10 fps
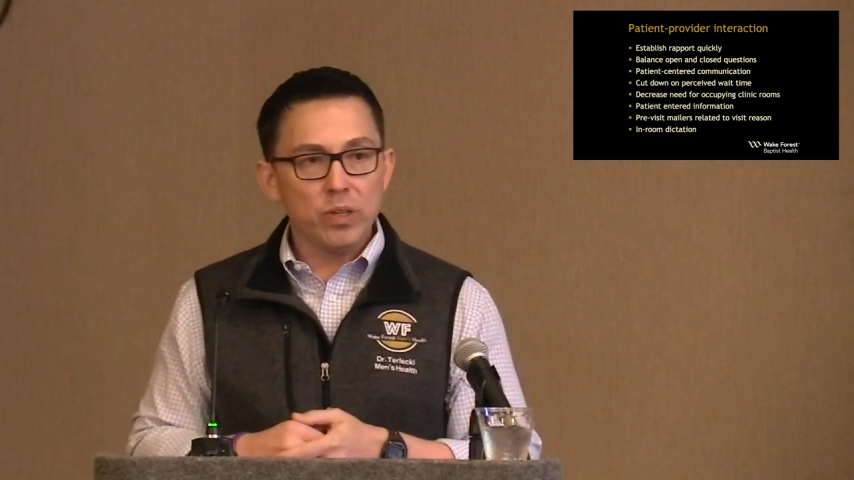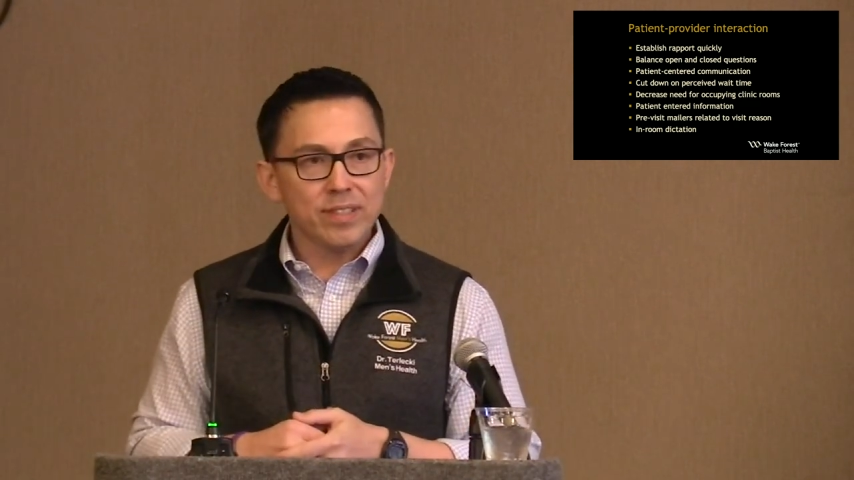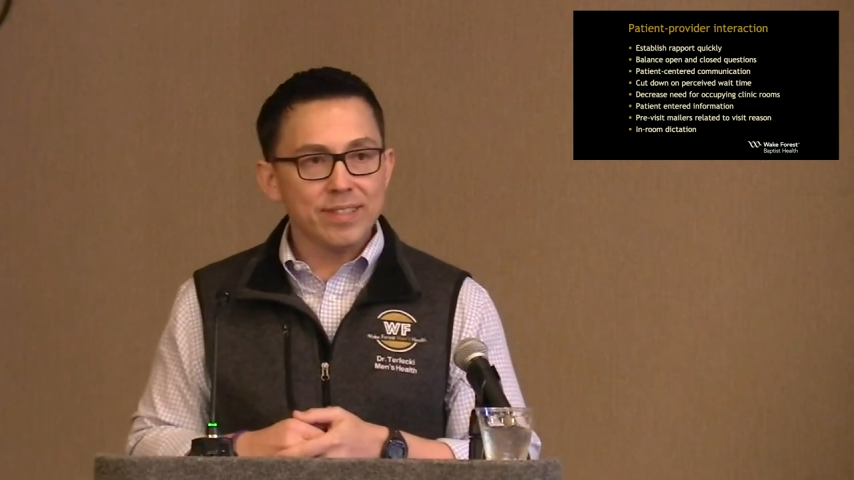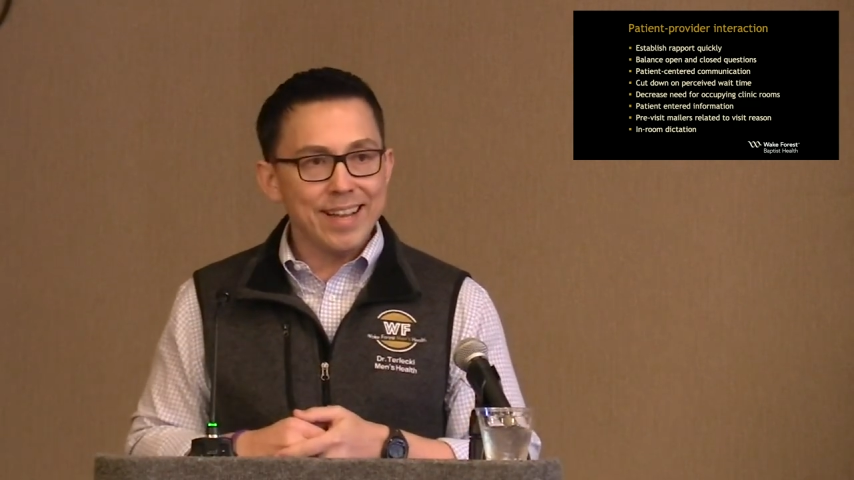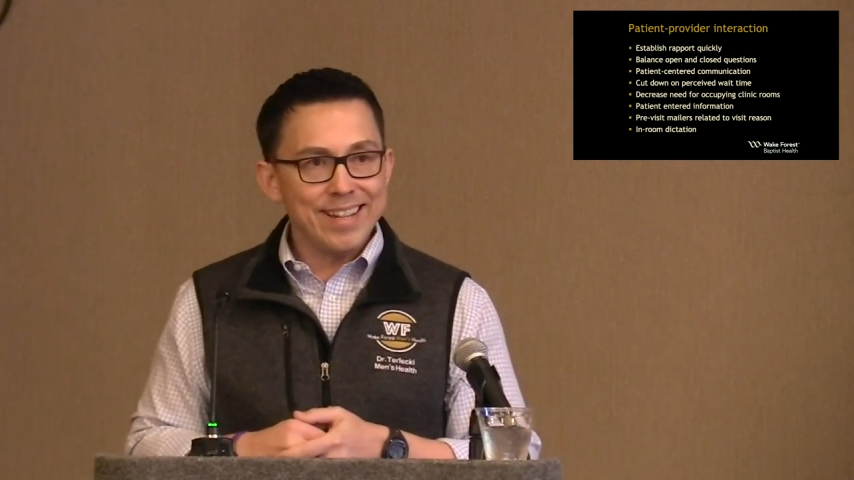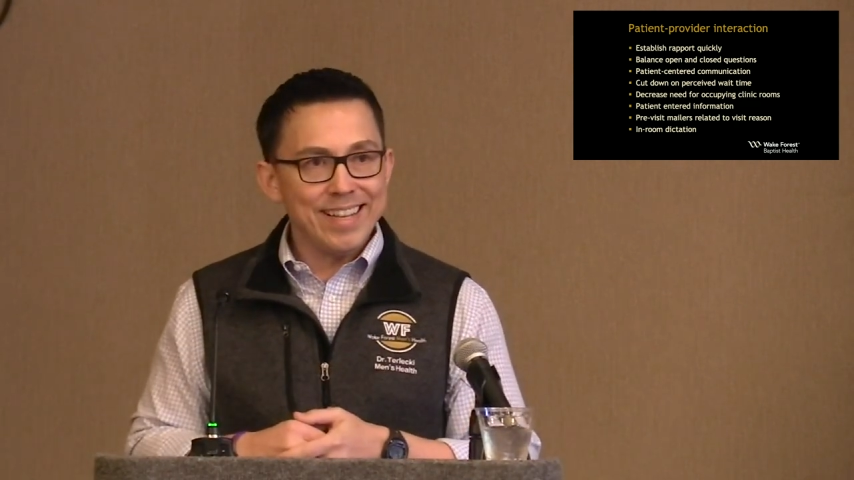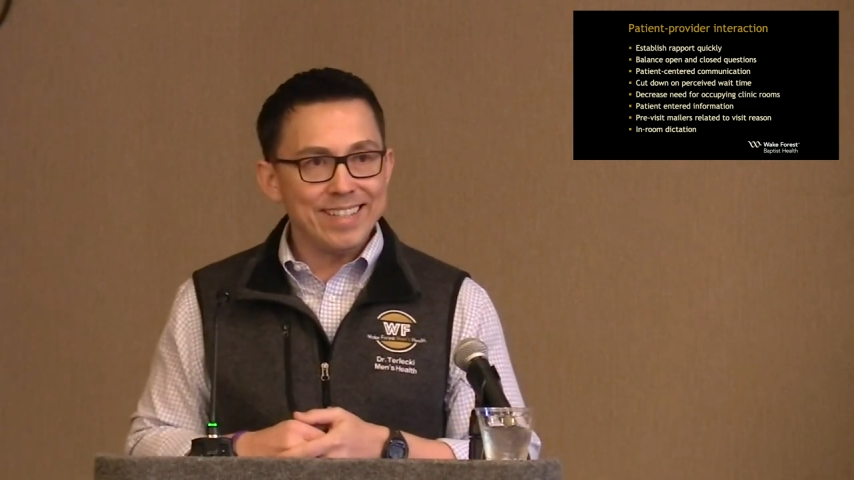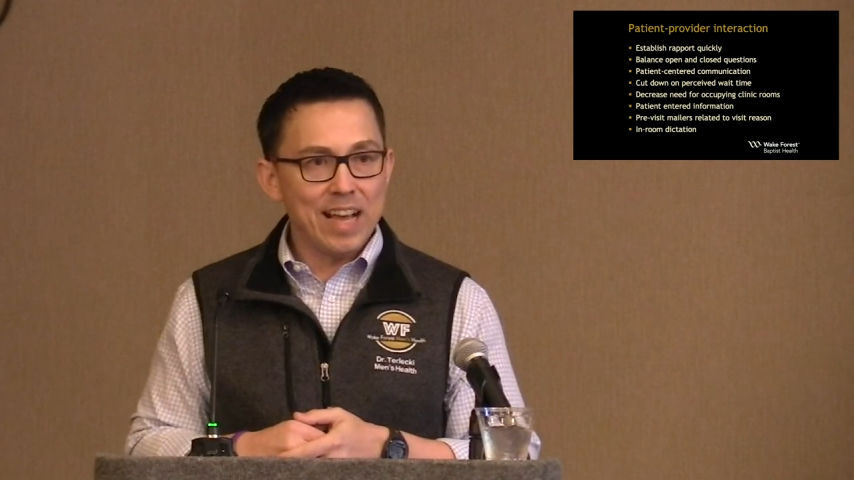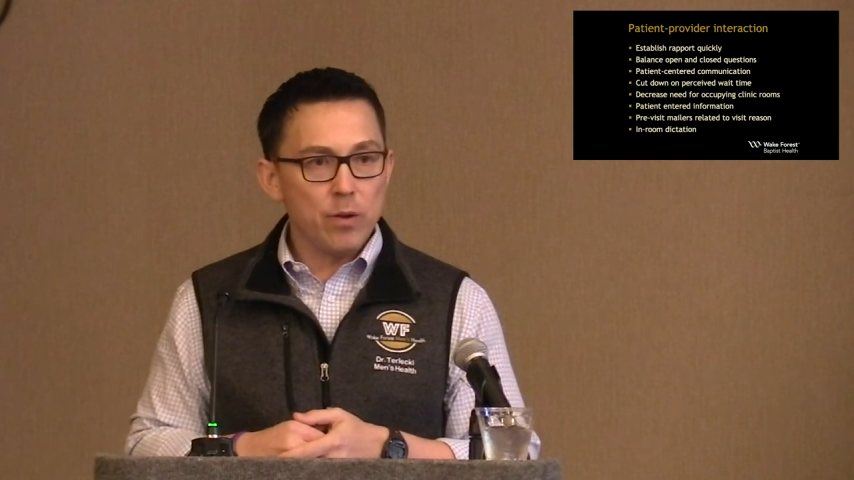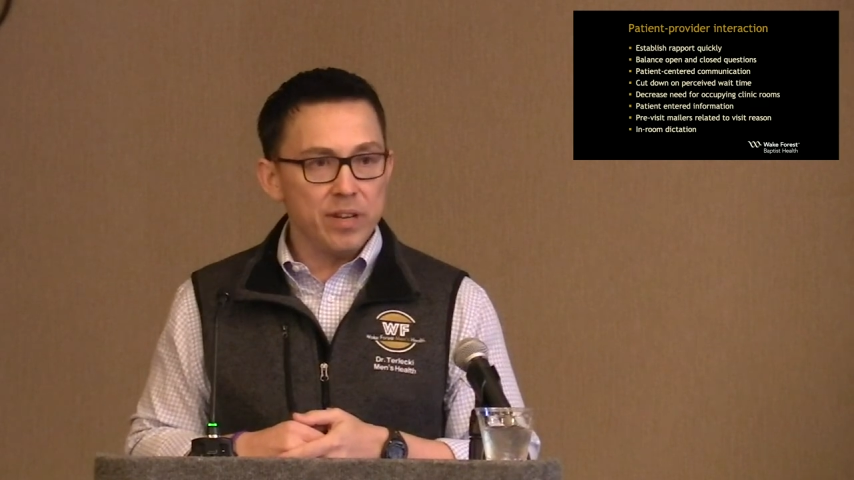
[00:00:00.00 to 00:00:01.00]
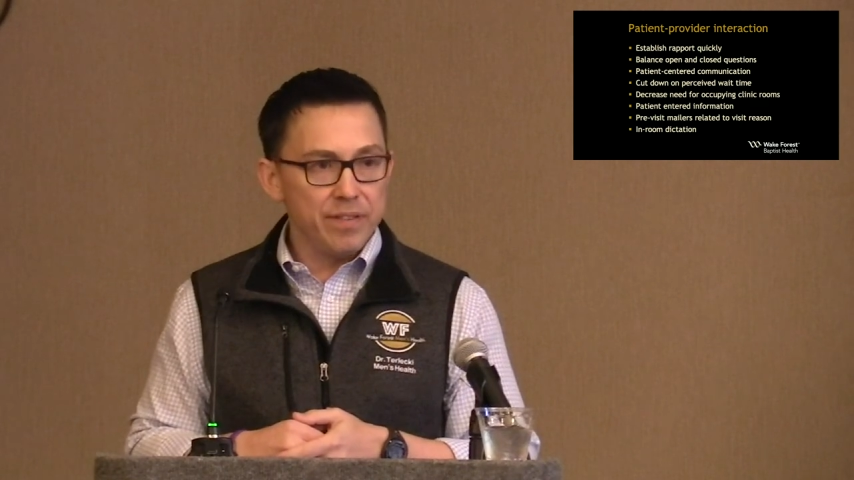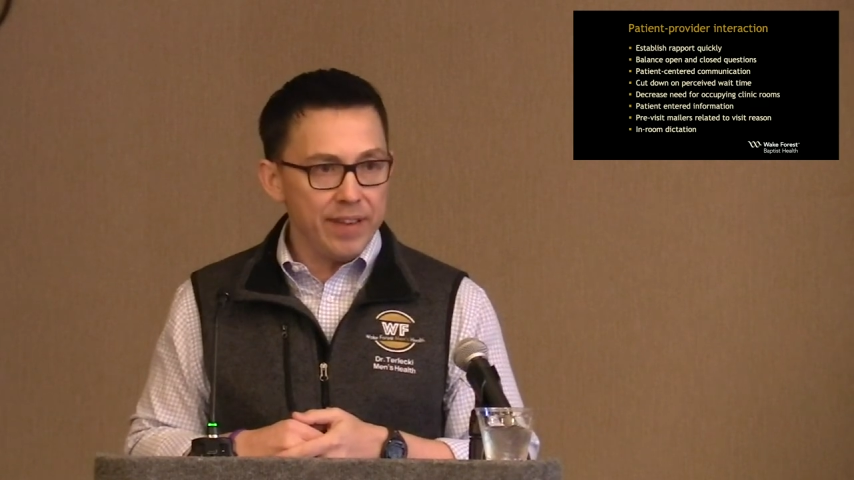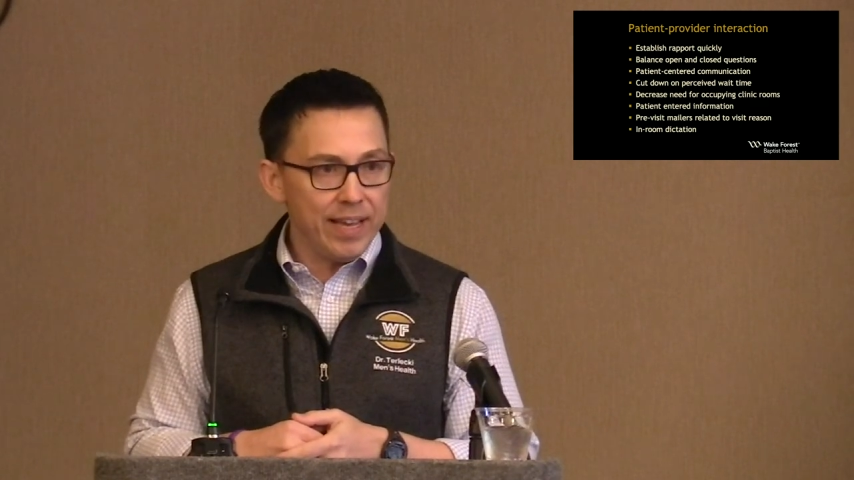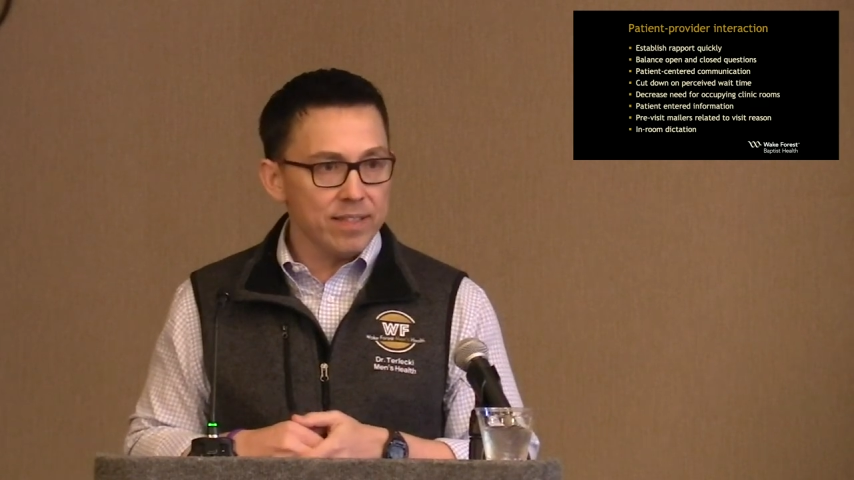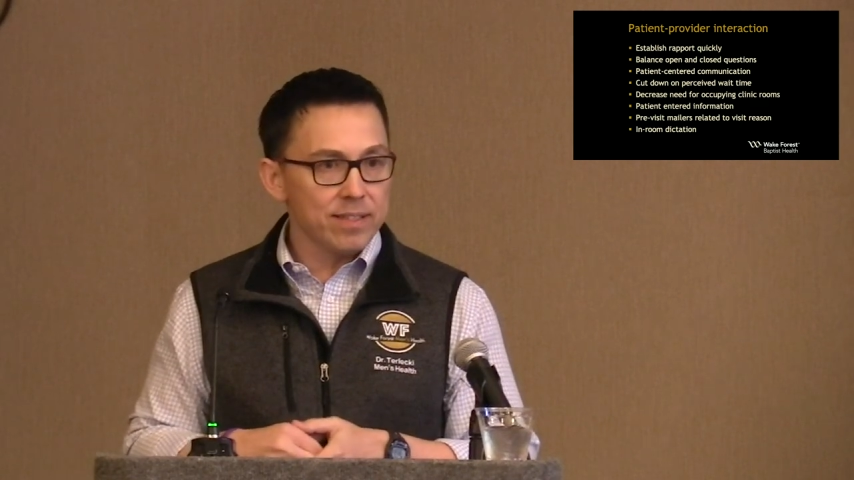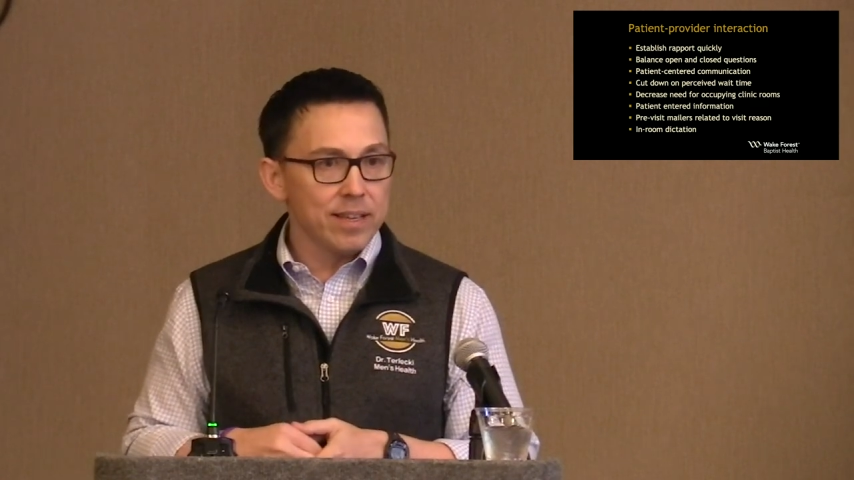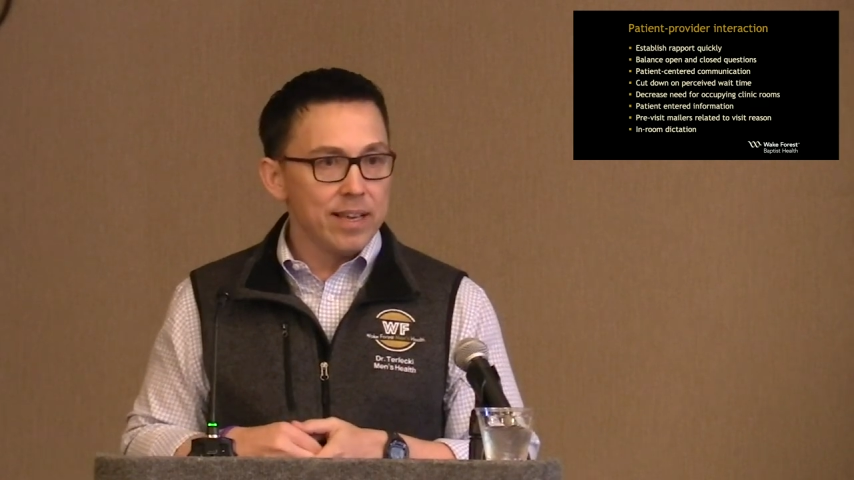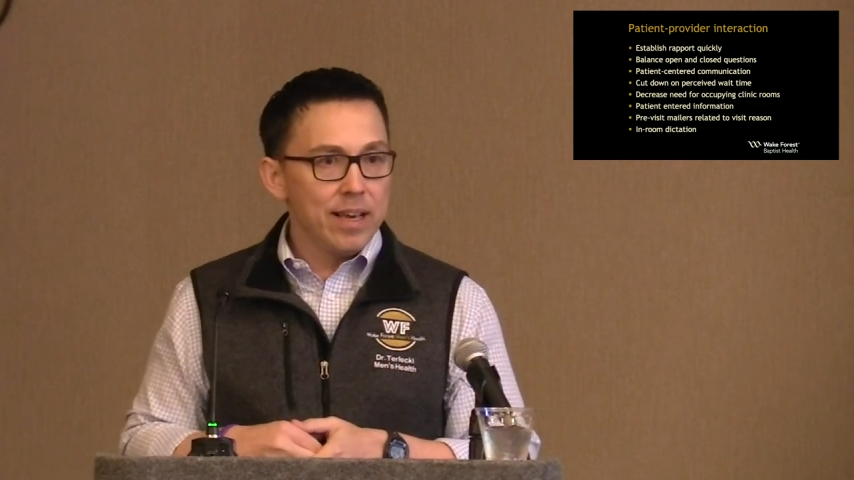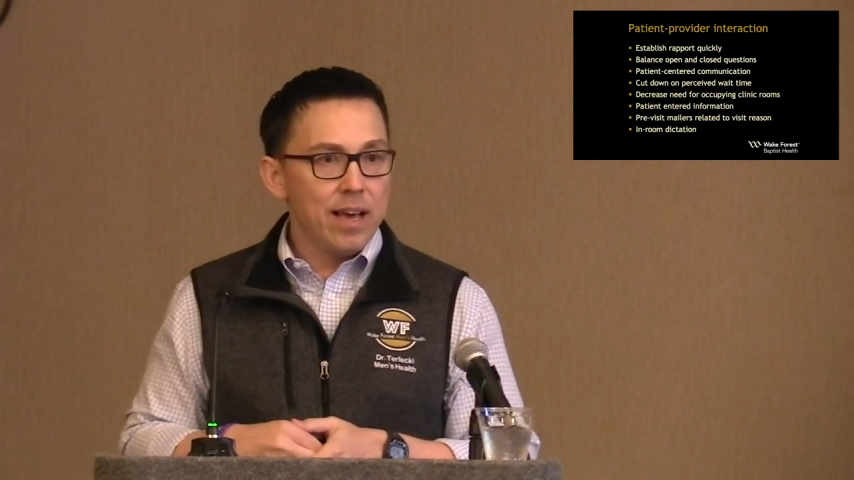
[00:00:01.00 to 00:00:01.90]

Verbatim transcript: will send these out in advance,